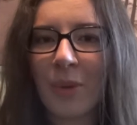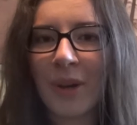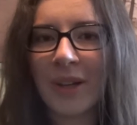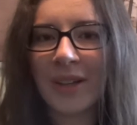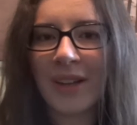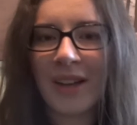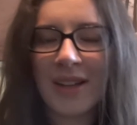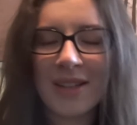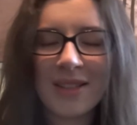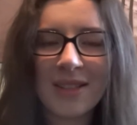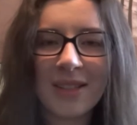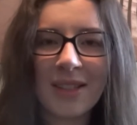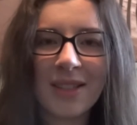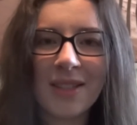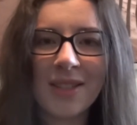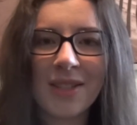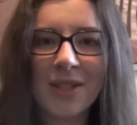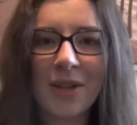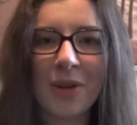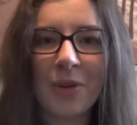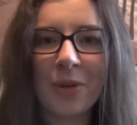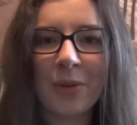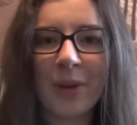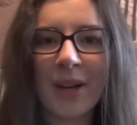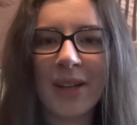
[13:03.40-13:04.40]
quite nicely,
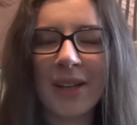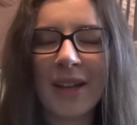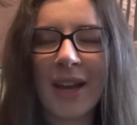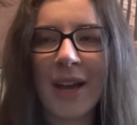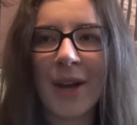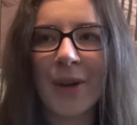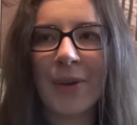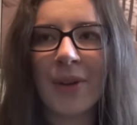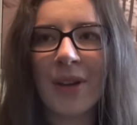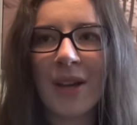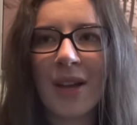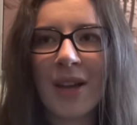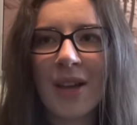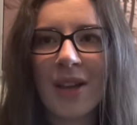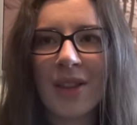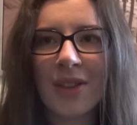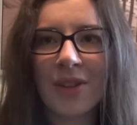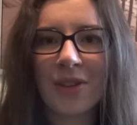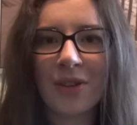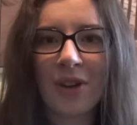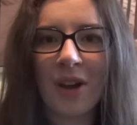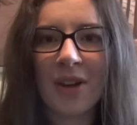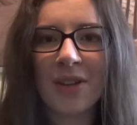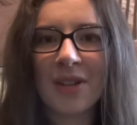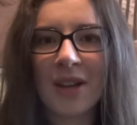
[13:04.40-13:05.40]
so right now
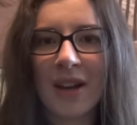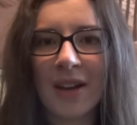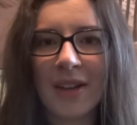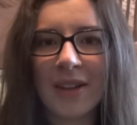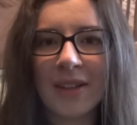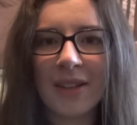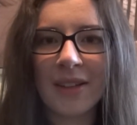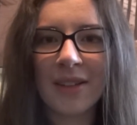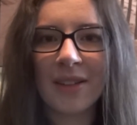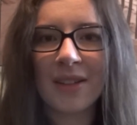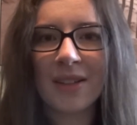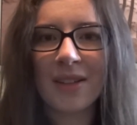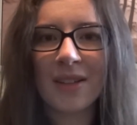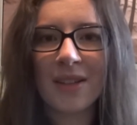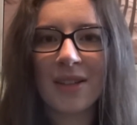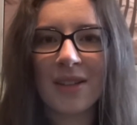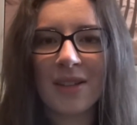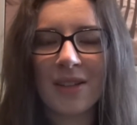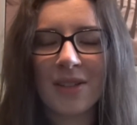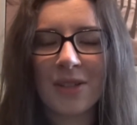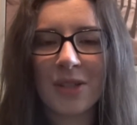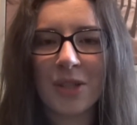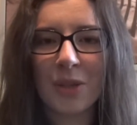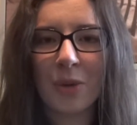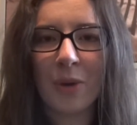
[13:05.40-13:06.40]
they're not dying,
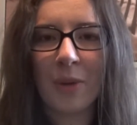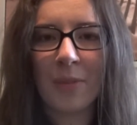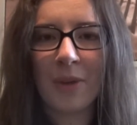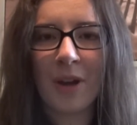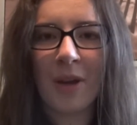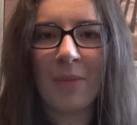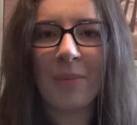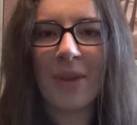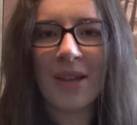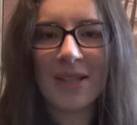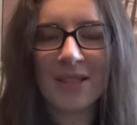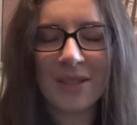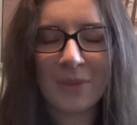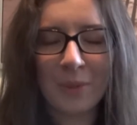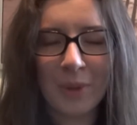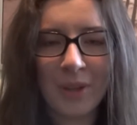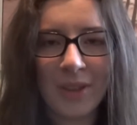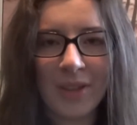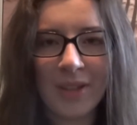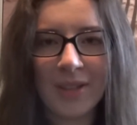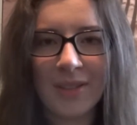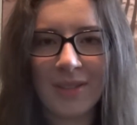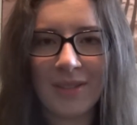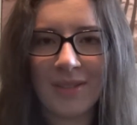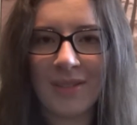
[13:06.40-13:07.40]
so I'm not messing
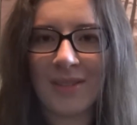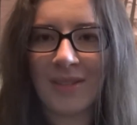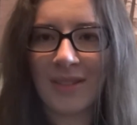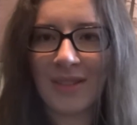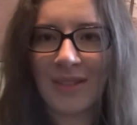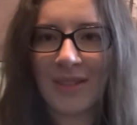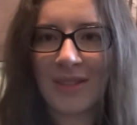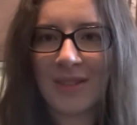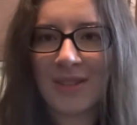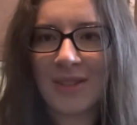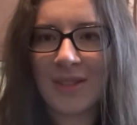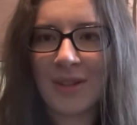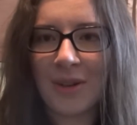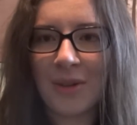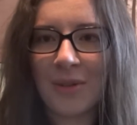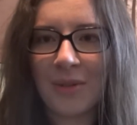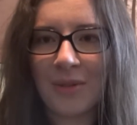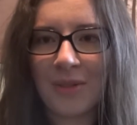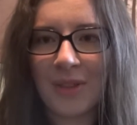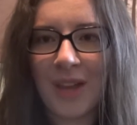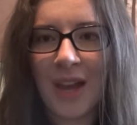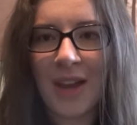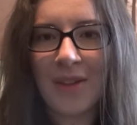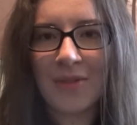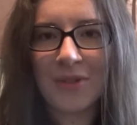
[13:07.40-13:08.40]
with it.
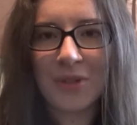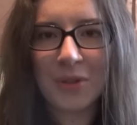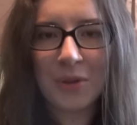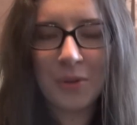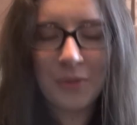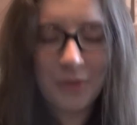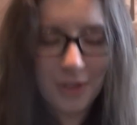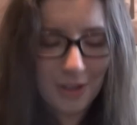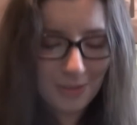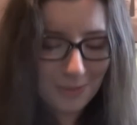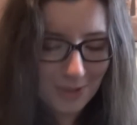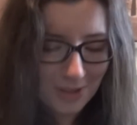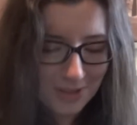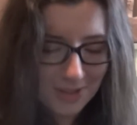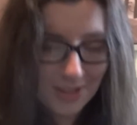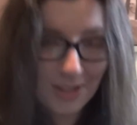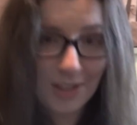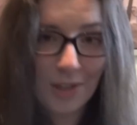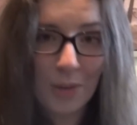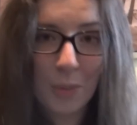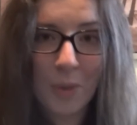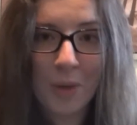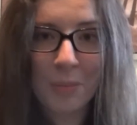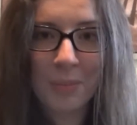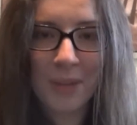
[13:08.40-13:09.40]
So I have 2 females in
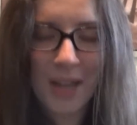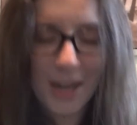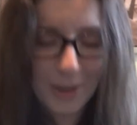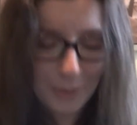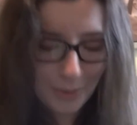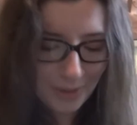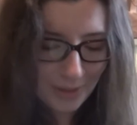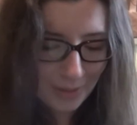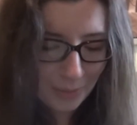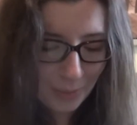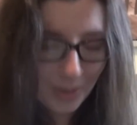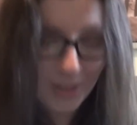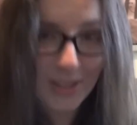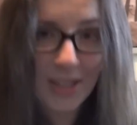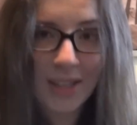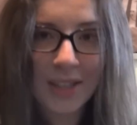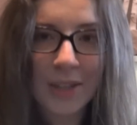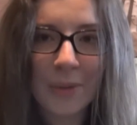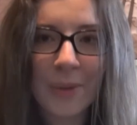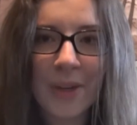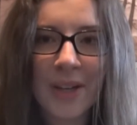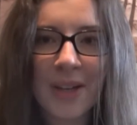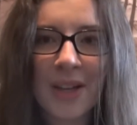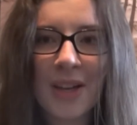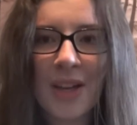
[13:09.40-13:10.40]
there, 1 black one and 1
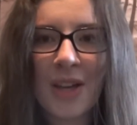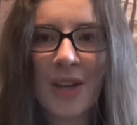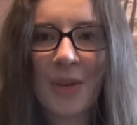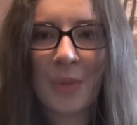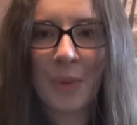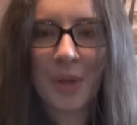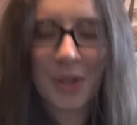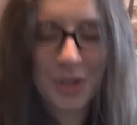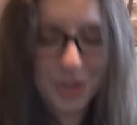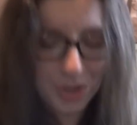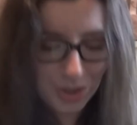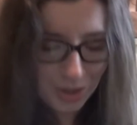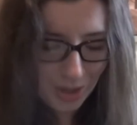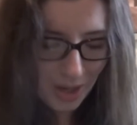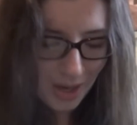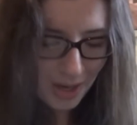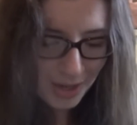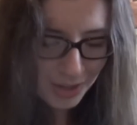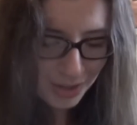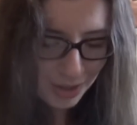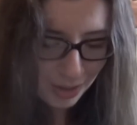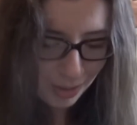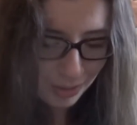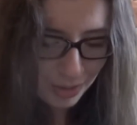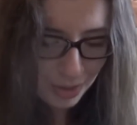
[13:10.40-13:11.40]
yellow one, which I
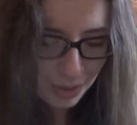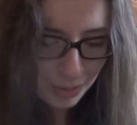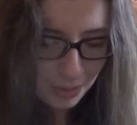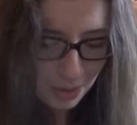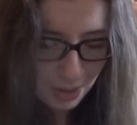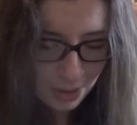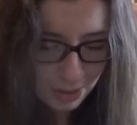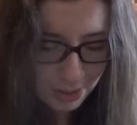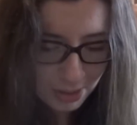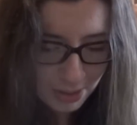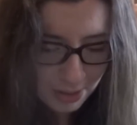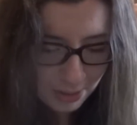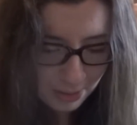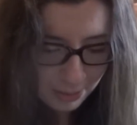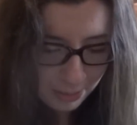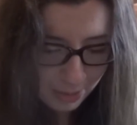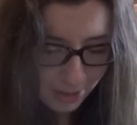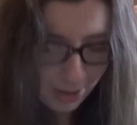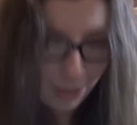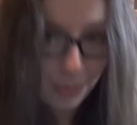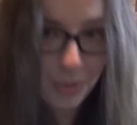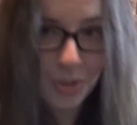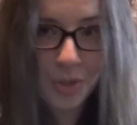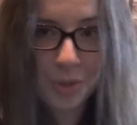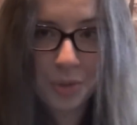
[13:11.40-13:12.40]
showed you earlier, but
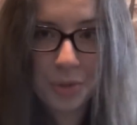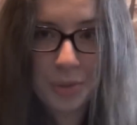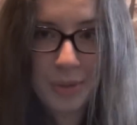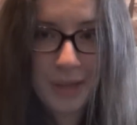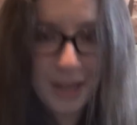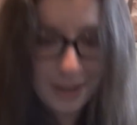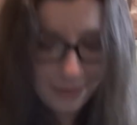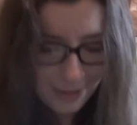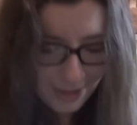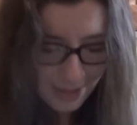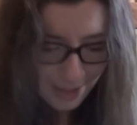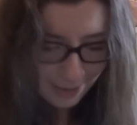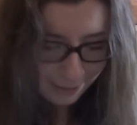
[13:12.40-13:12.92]
I will show you again right